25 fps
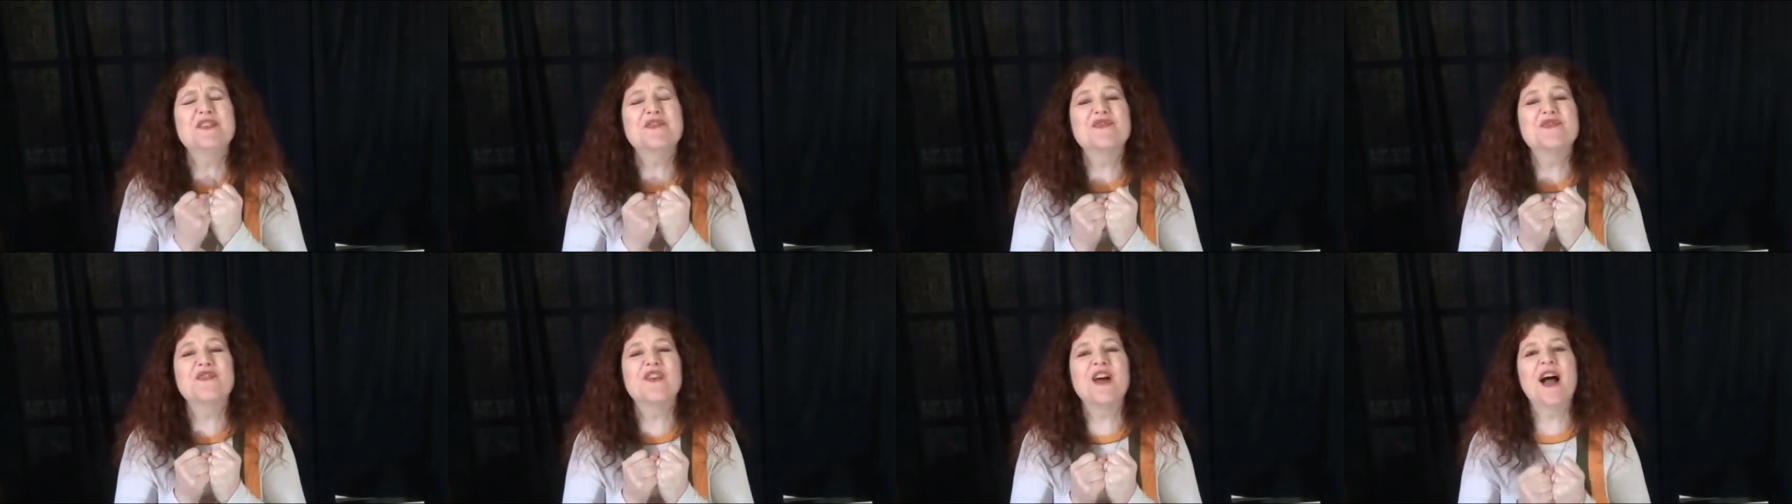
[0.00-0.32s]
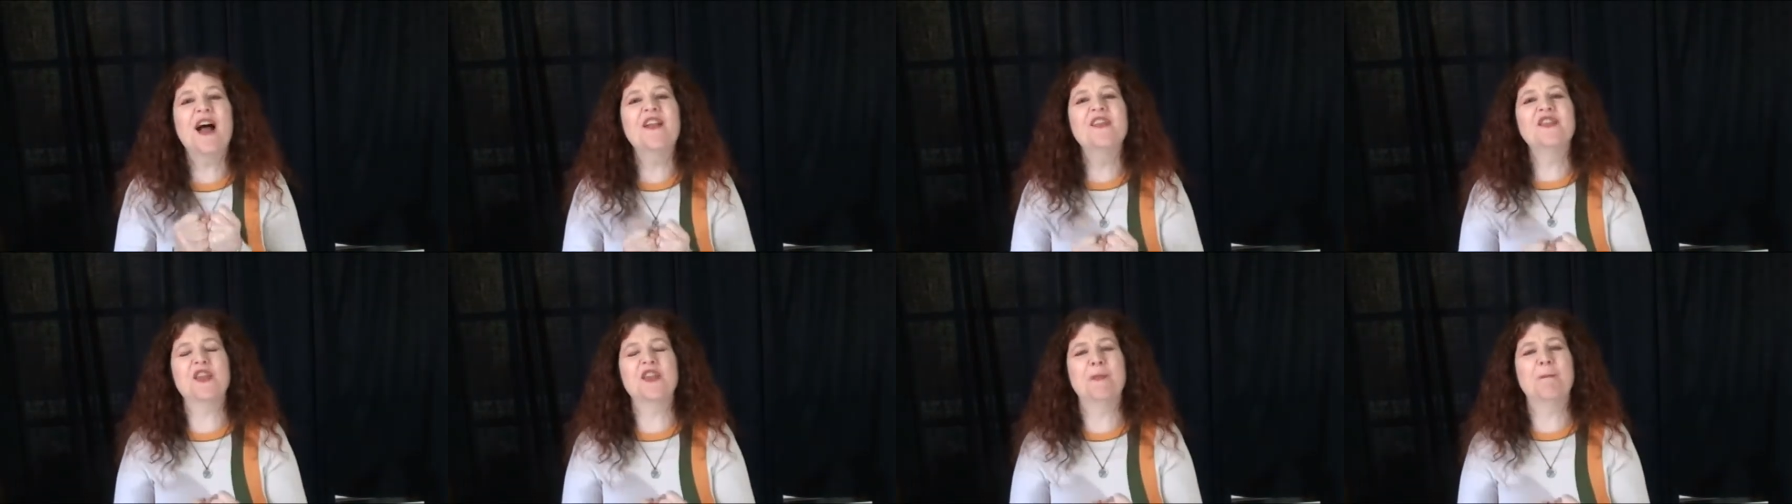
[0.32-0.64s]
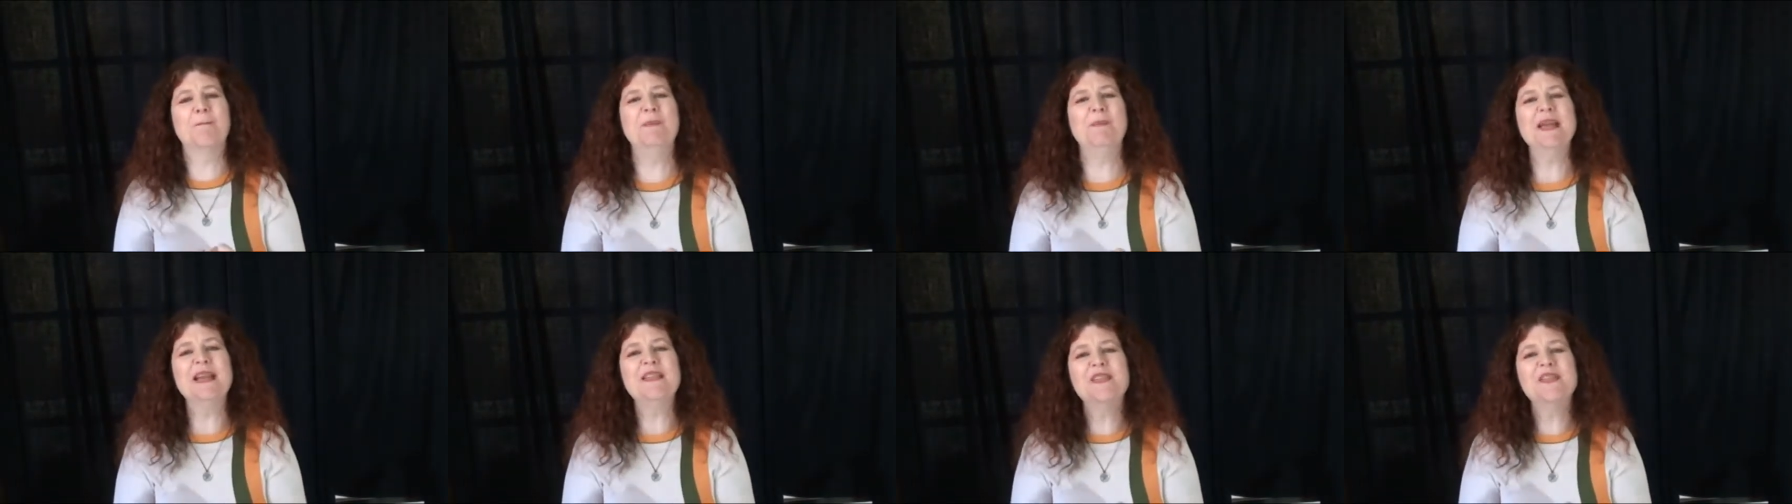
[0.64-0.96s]
friends and
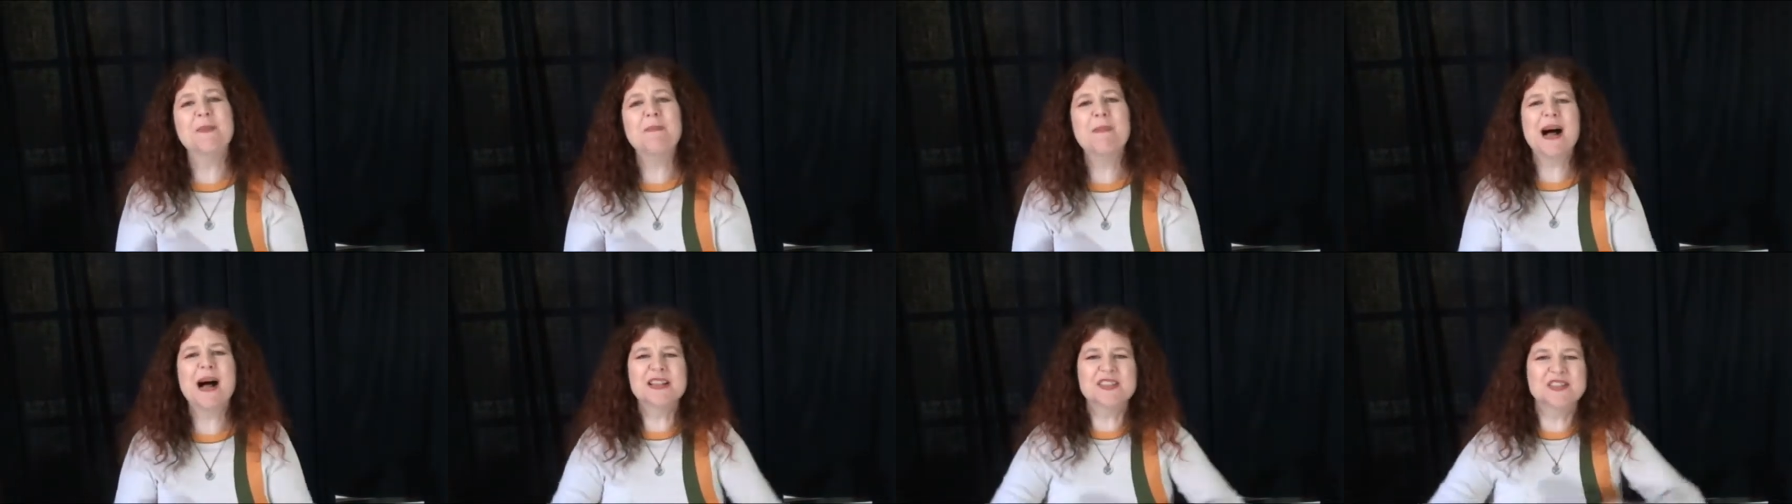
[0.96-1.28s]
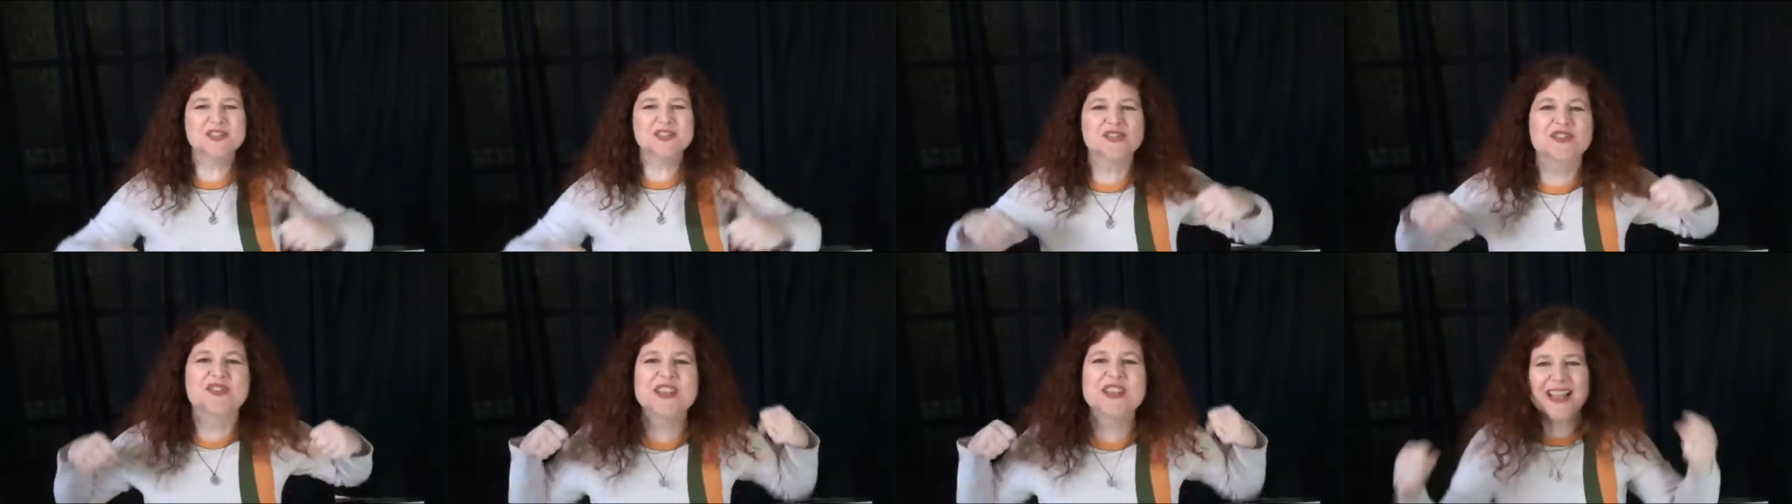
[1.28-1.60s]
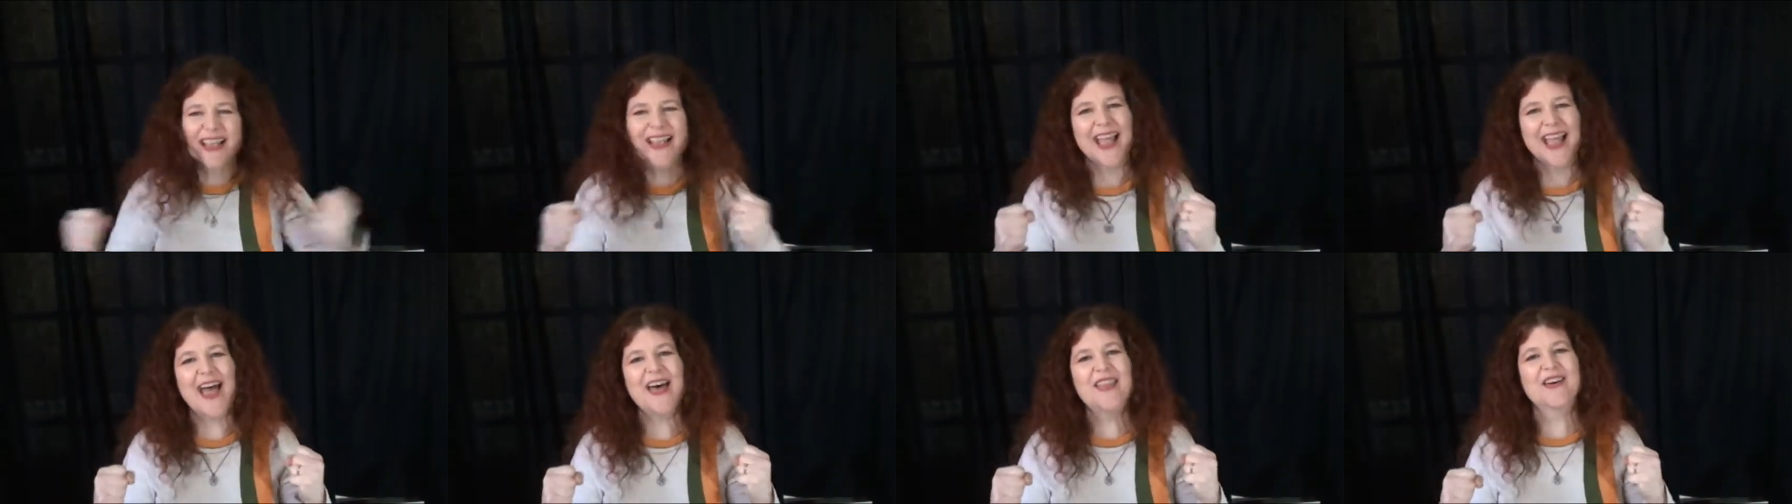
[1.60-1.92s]
beat the monsters
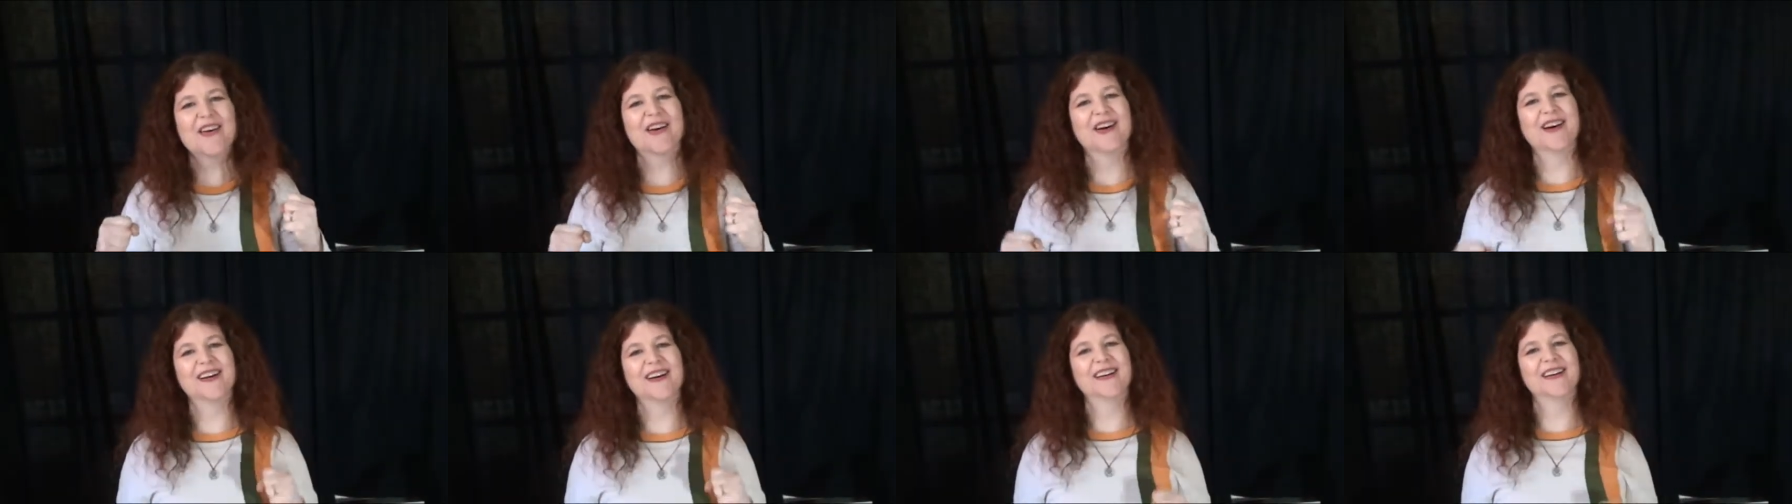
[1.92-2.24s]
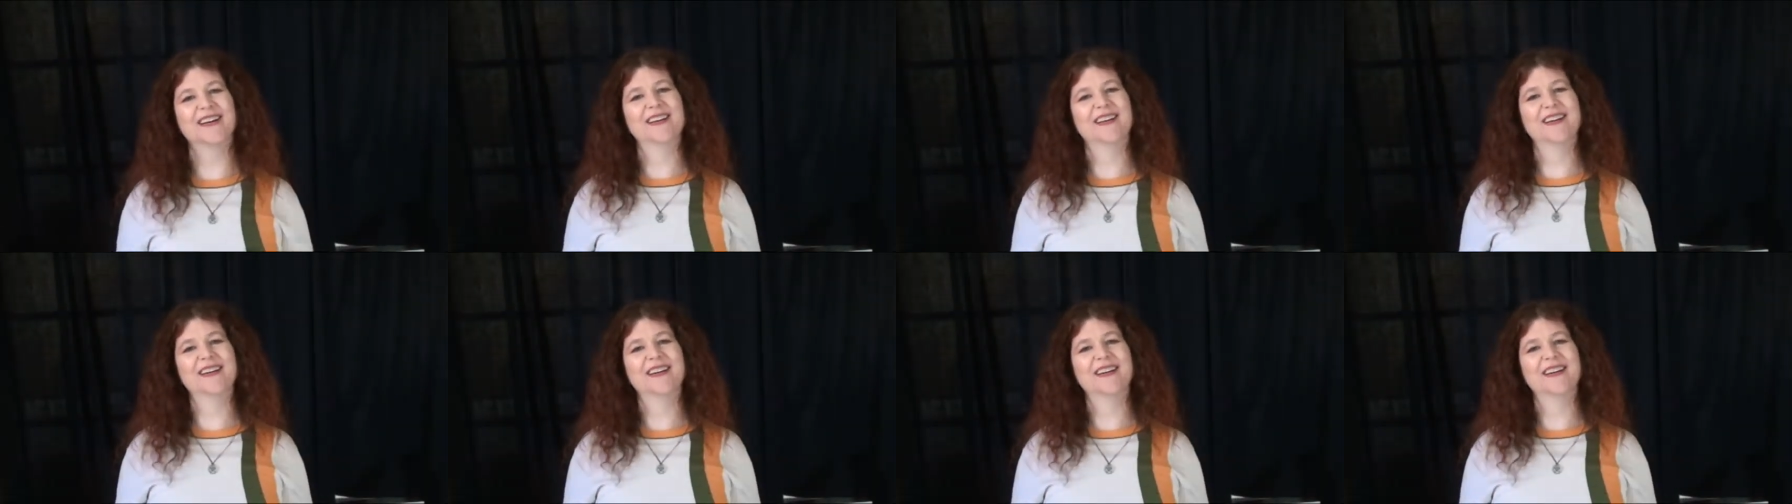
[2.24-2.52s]
together!